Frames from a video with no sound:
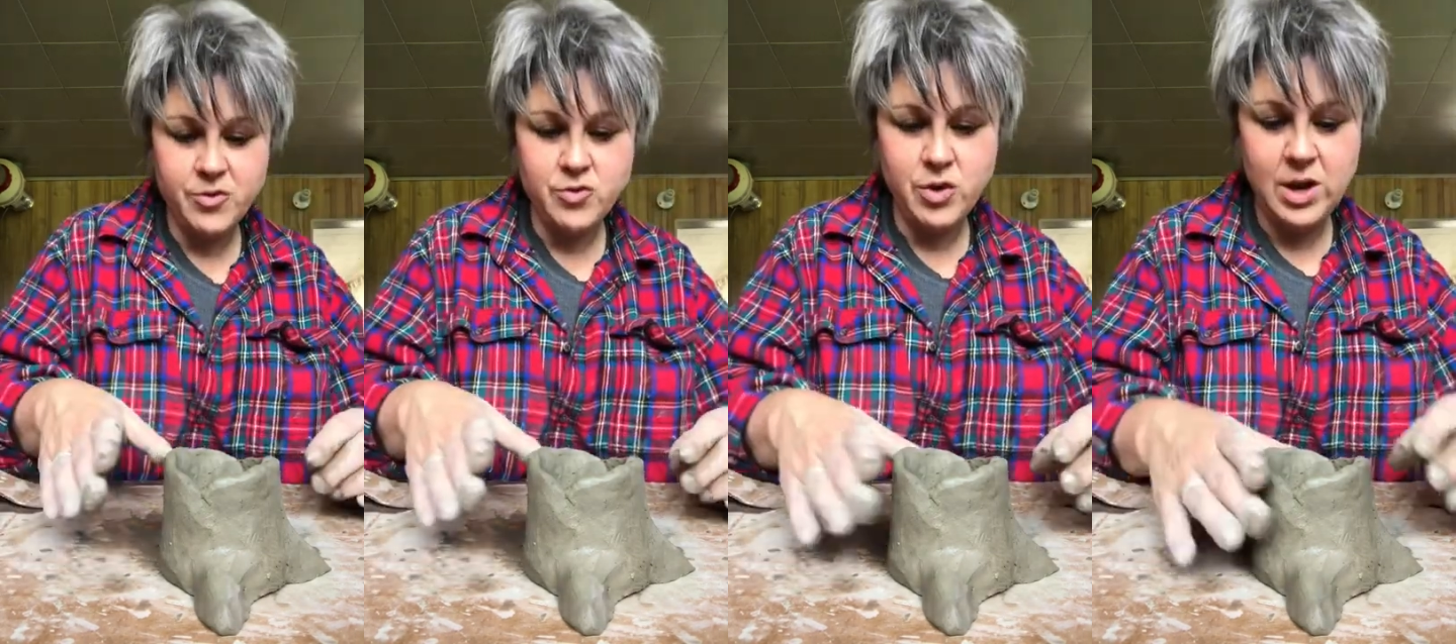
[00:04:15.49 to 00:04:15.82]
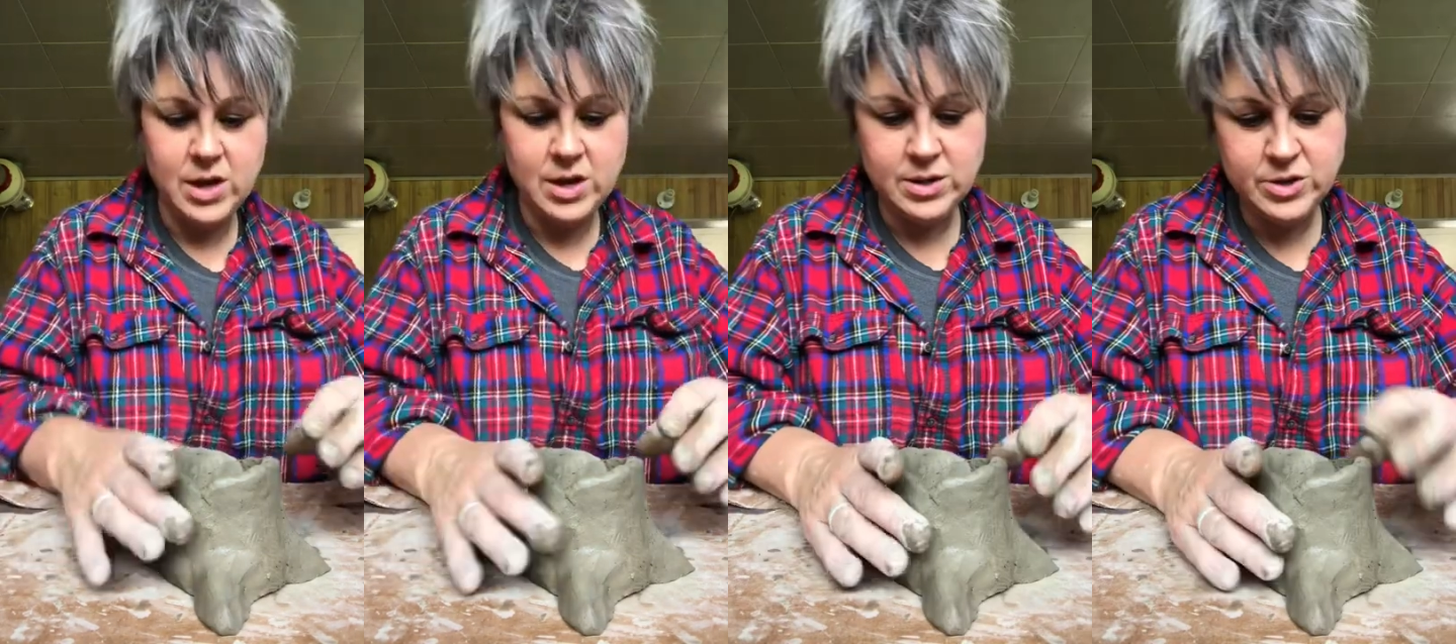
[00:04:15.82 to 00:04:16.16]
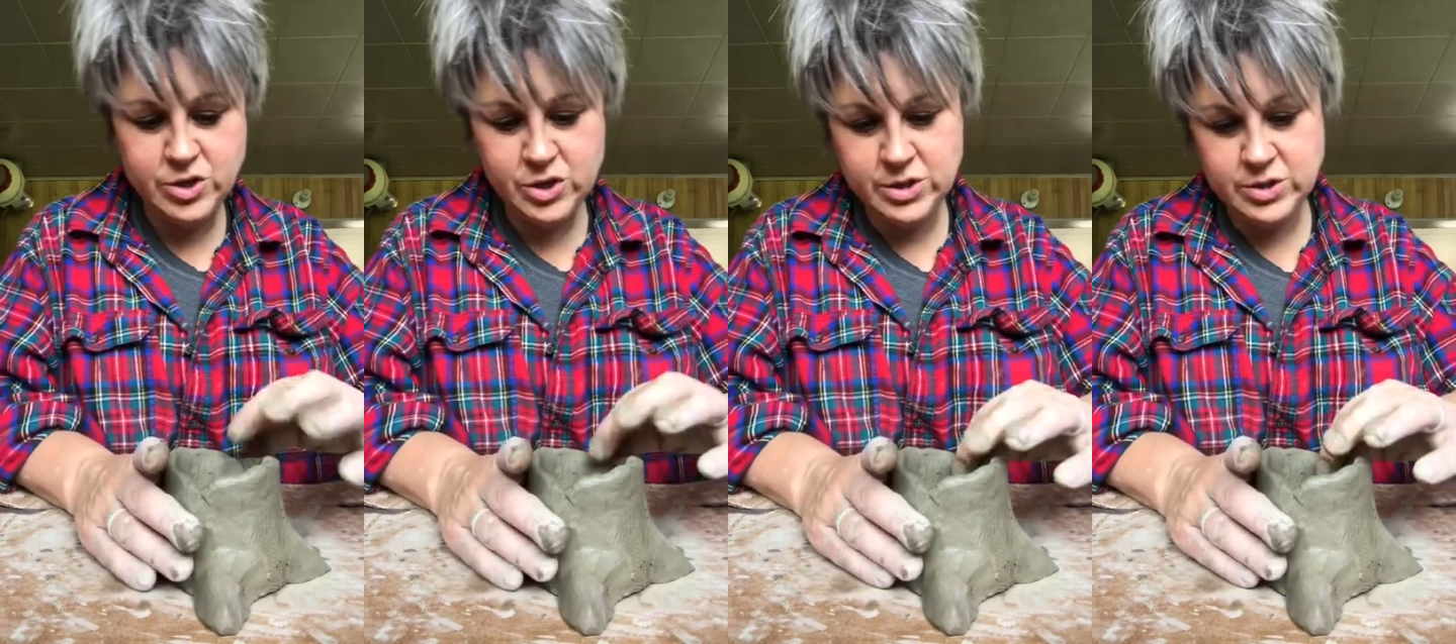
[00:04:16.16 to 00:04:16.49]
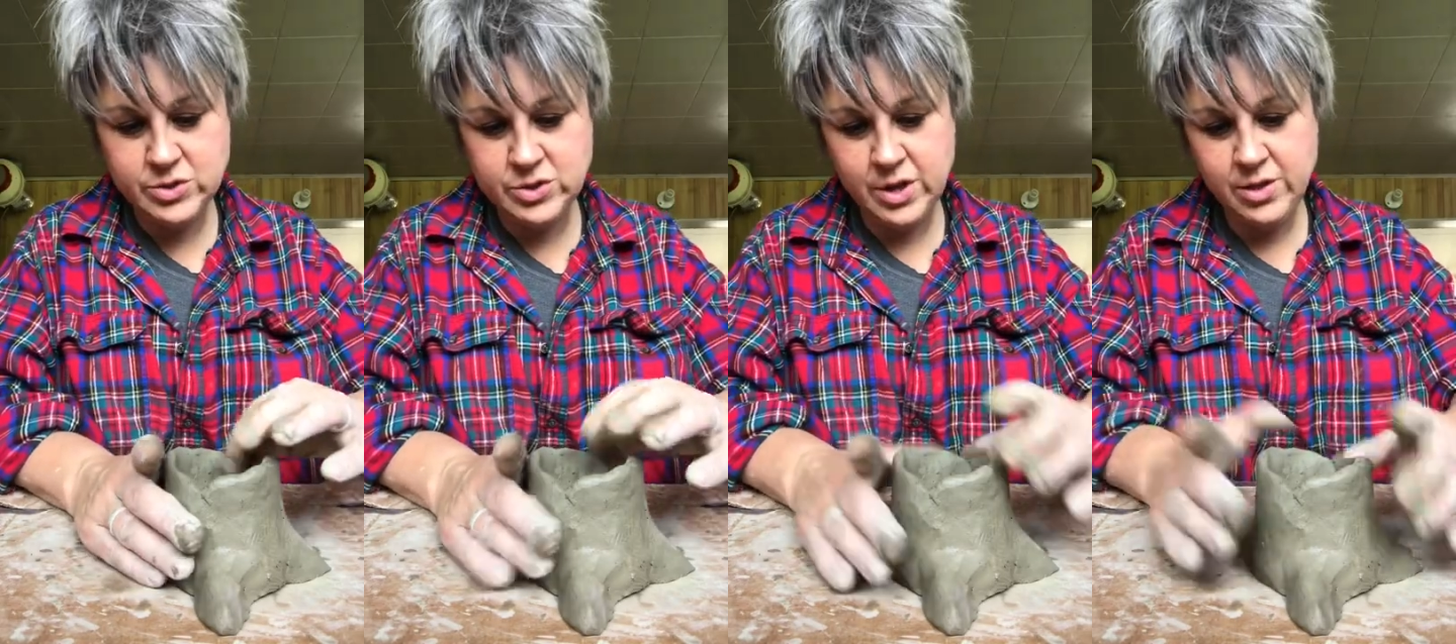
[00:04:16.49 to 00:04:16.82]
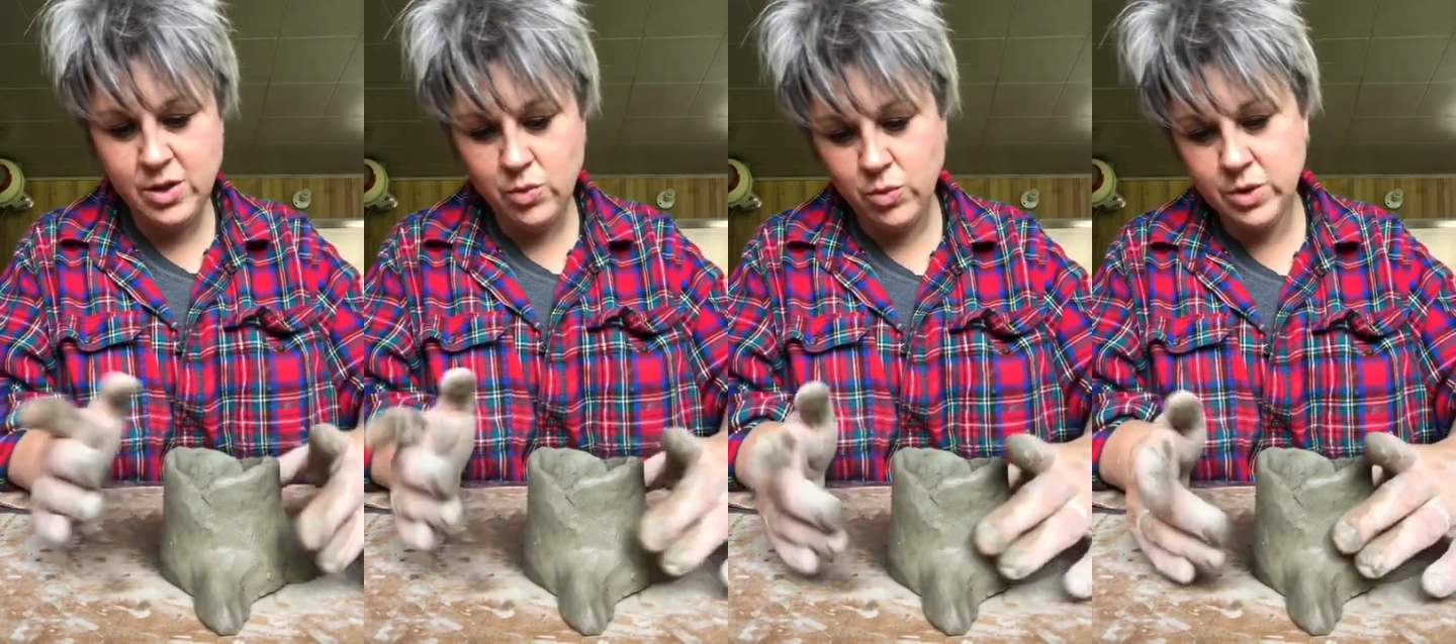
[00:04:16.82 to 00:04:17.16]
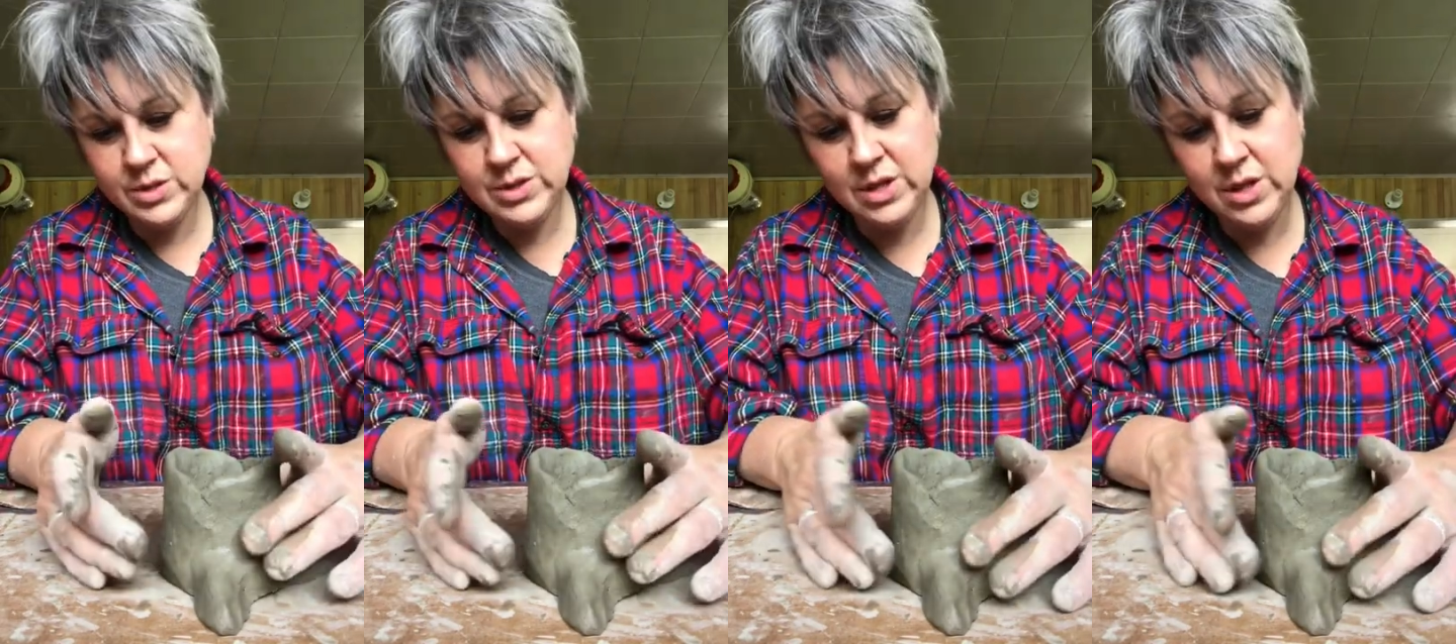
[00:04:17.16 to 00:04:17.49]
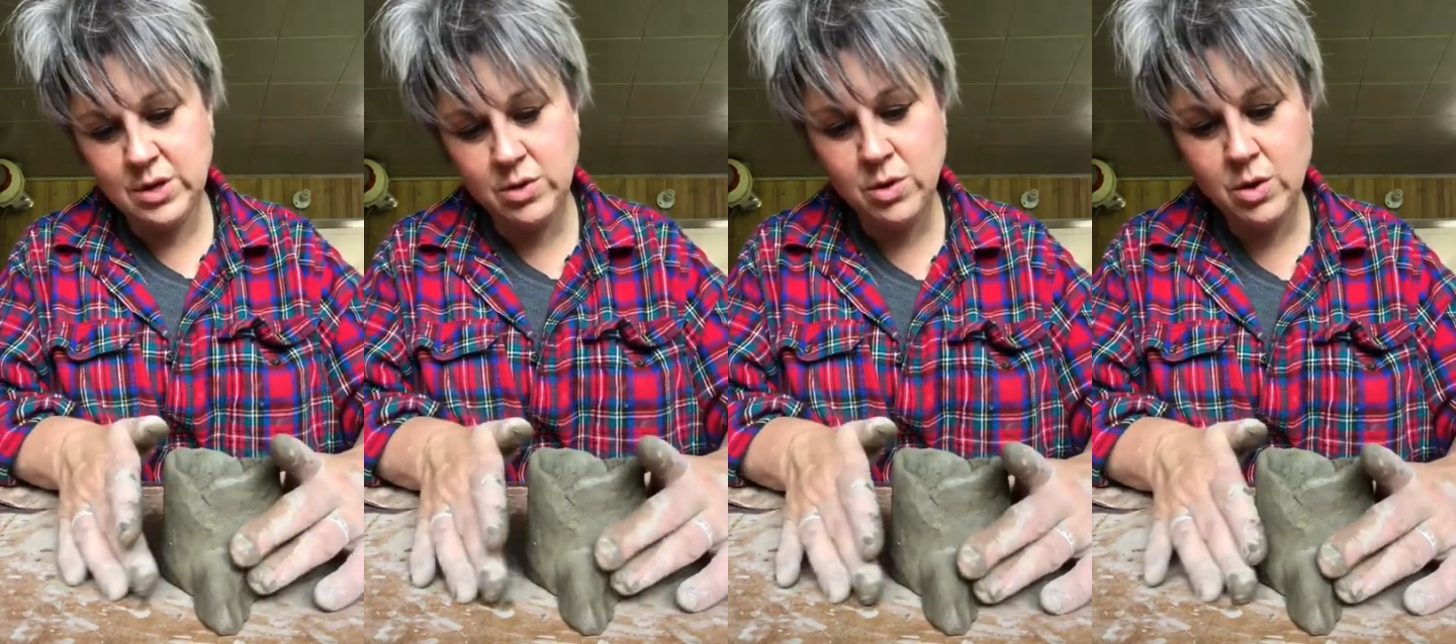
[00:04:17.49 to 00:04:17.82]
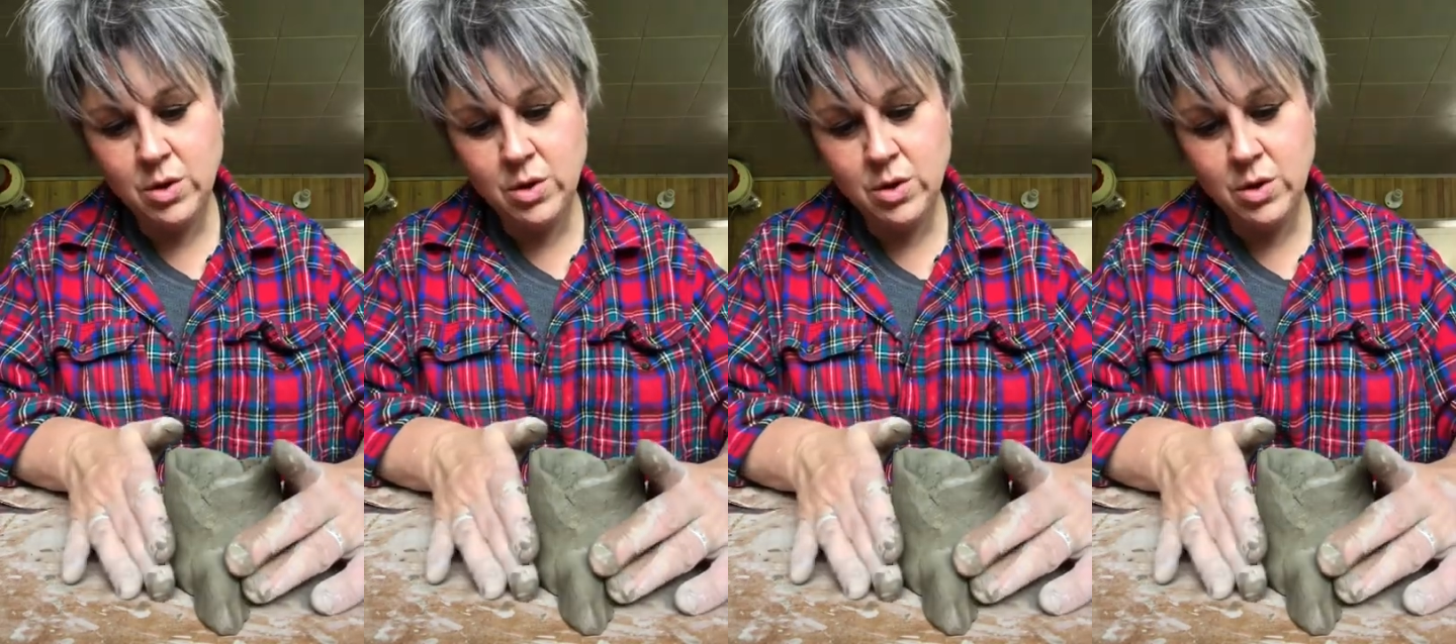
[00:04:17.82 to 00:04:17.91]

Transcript: drainage, because there's nothing worse than